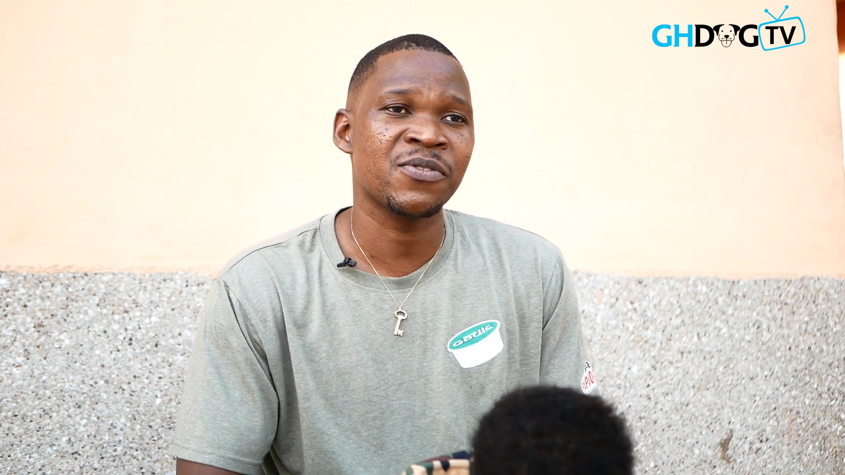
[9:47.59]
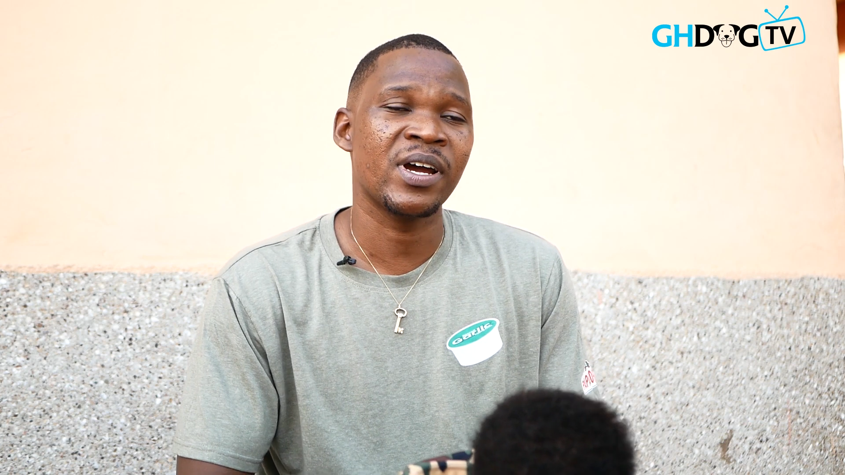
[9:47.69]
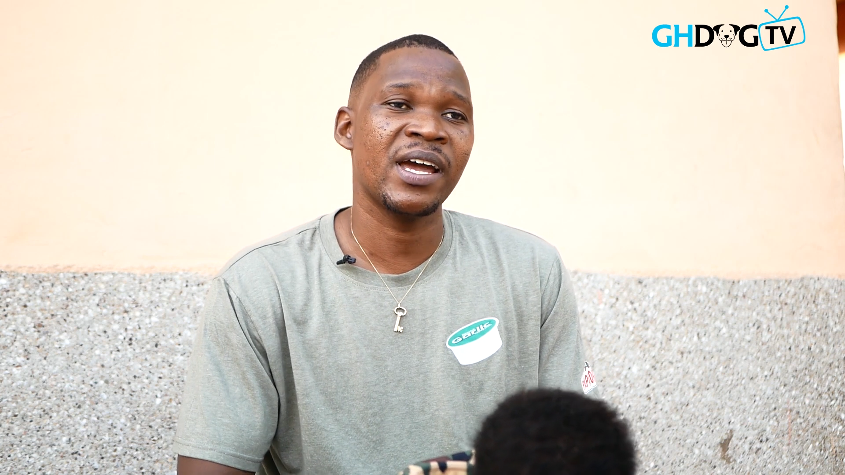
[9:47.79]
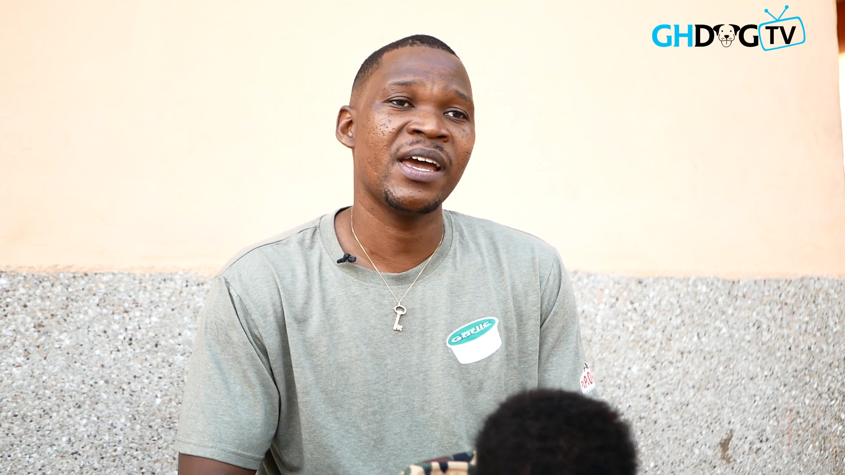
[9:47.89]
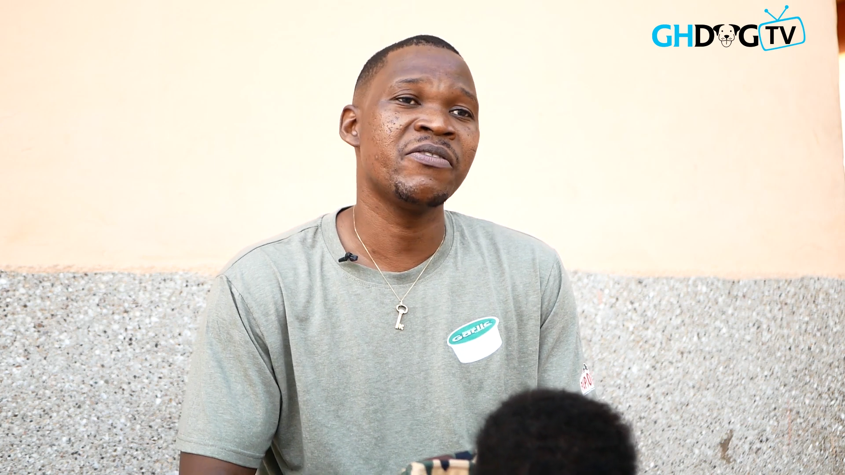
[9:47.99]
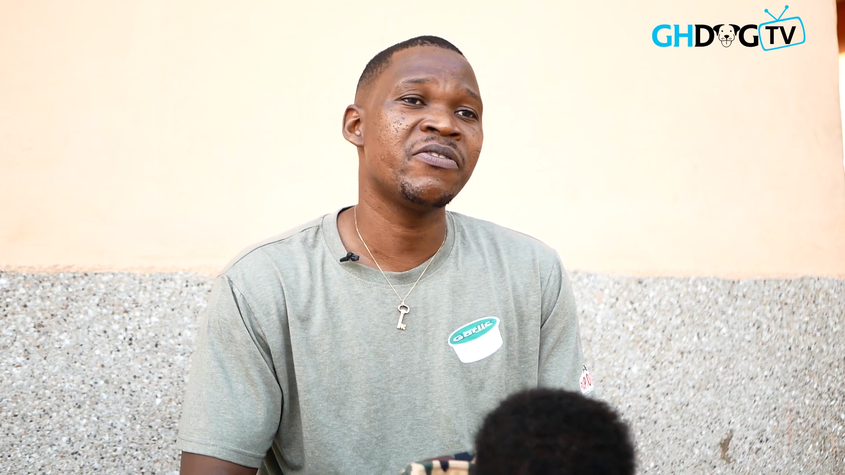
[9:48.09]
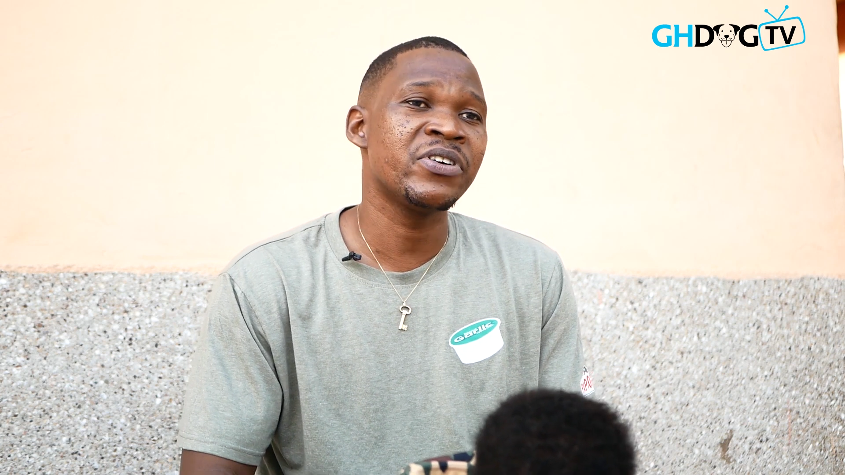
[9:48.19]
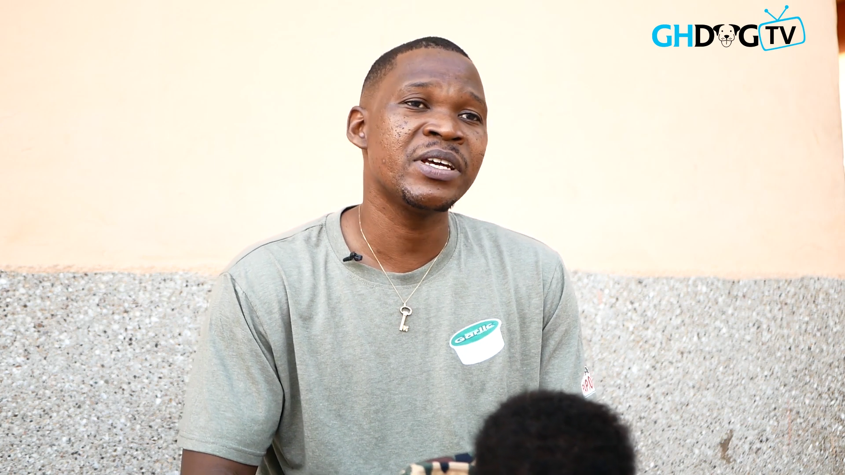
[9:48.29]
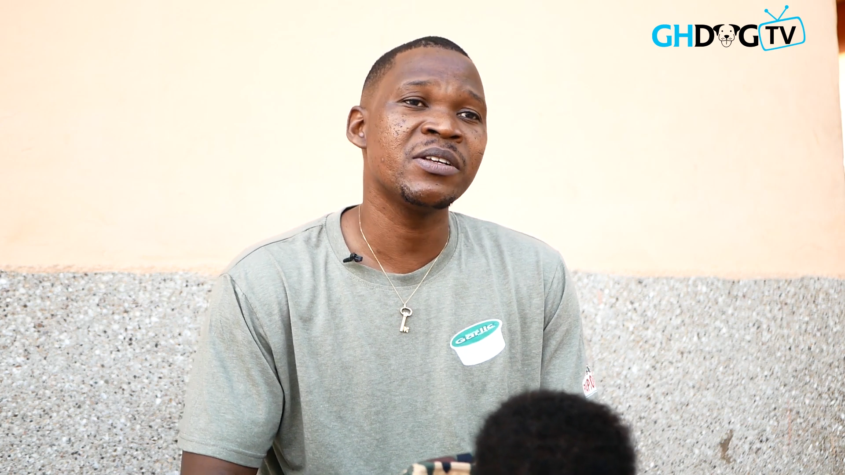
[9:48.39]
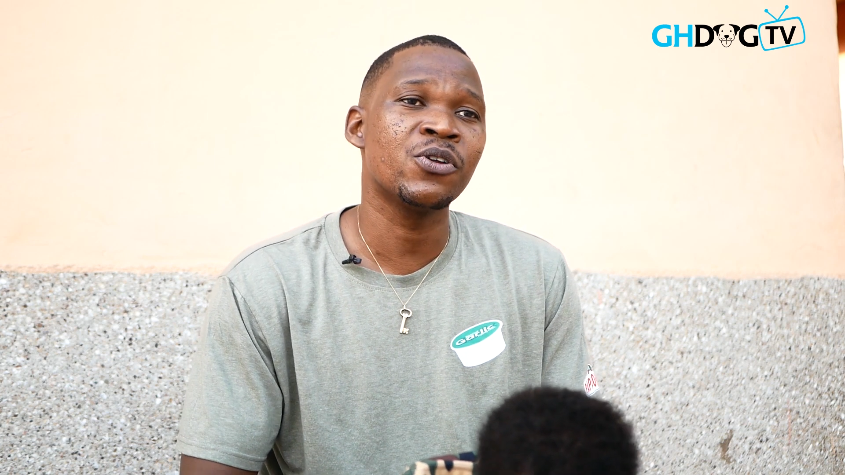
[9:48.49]
for
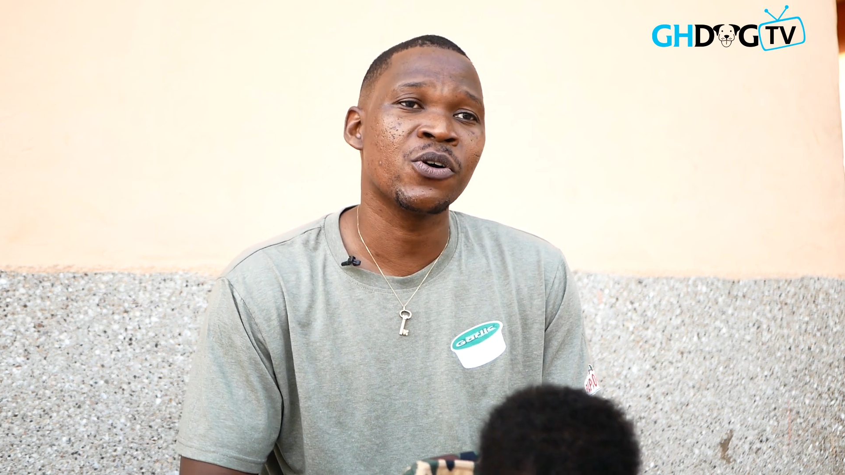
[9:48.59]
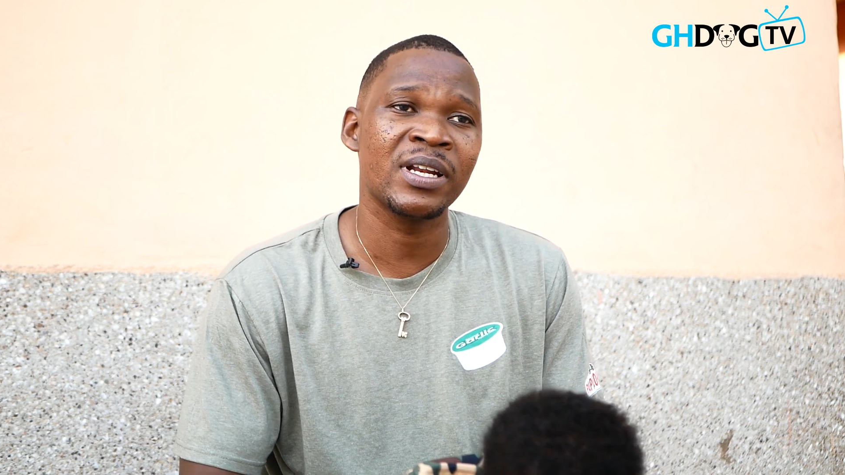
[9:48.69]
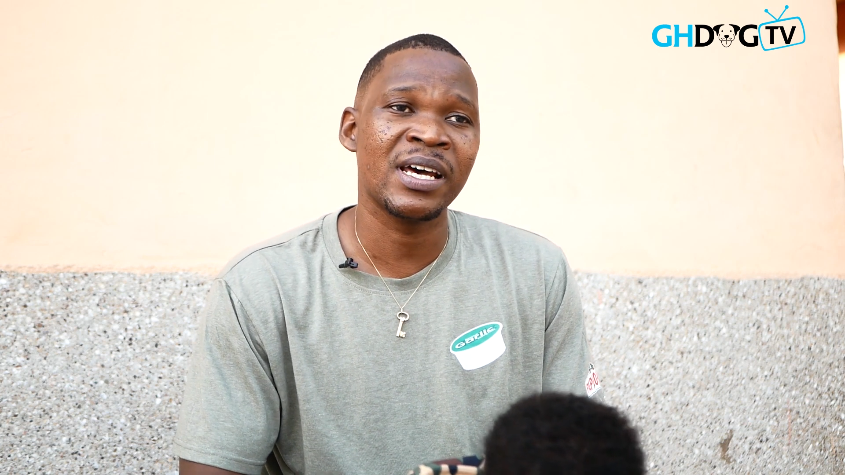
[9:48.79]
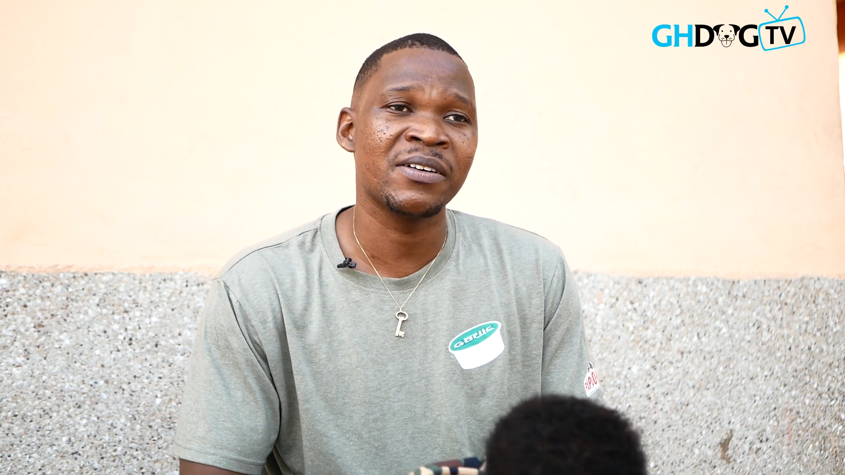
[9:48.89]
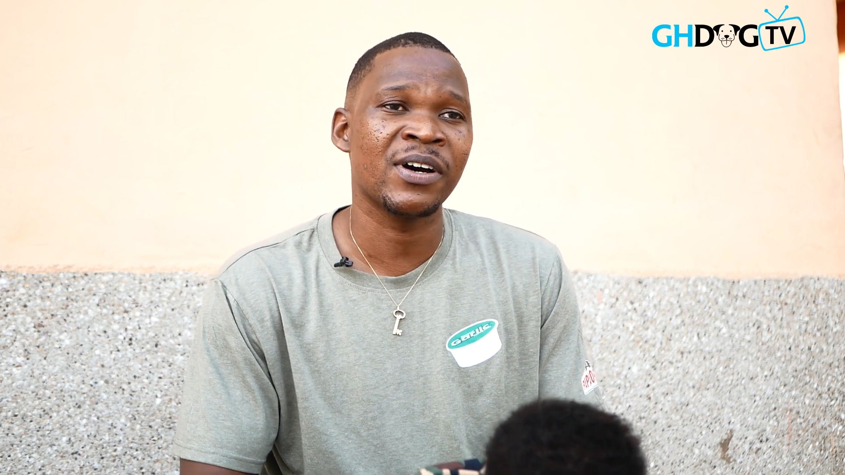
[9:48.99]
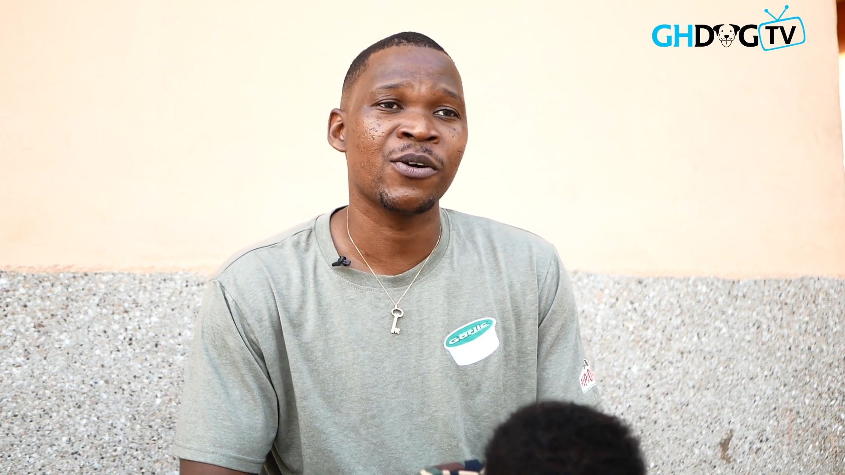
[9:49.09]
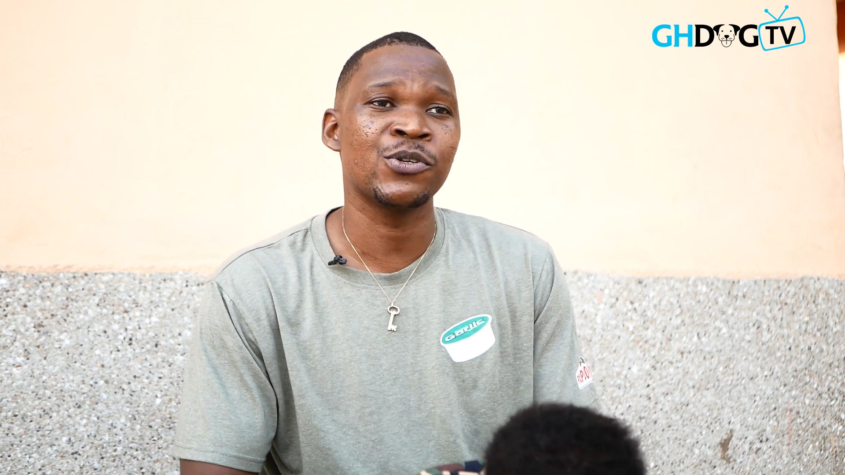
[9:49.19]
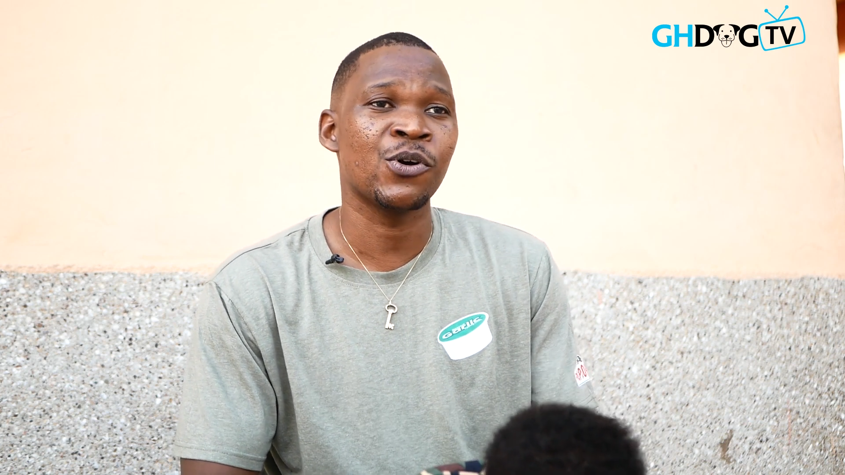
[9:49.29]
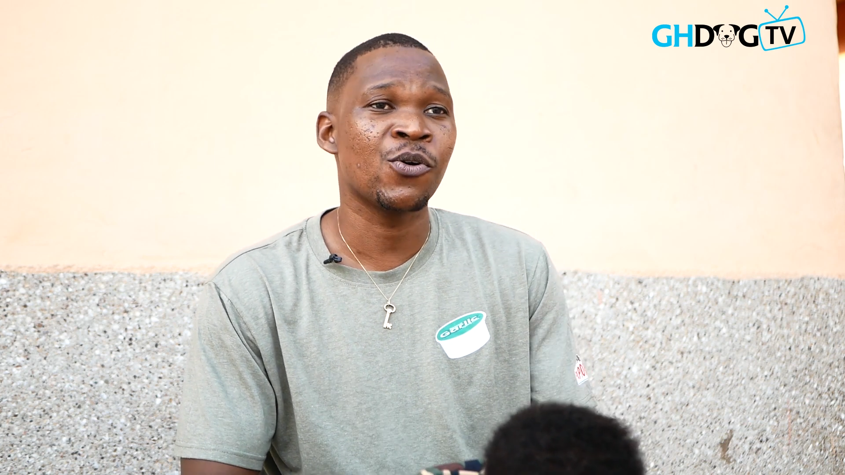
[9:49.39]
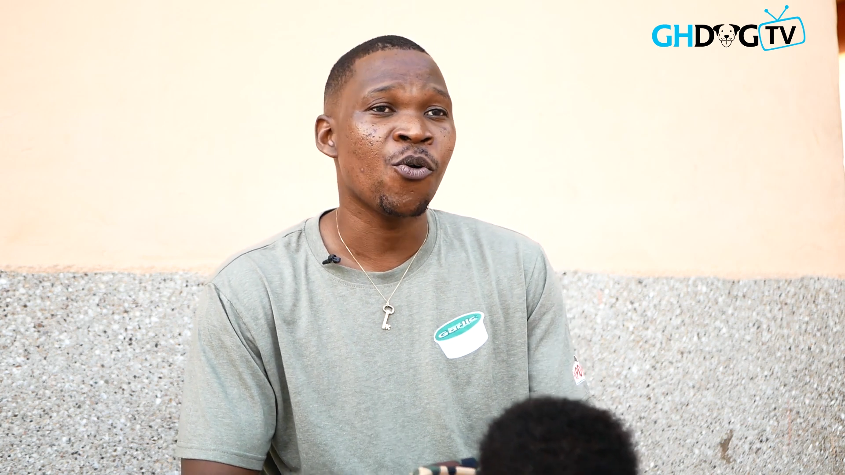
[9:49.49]
every dog lover or dog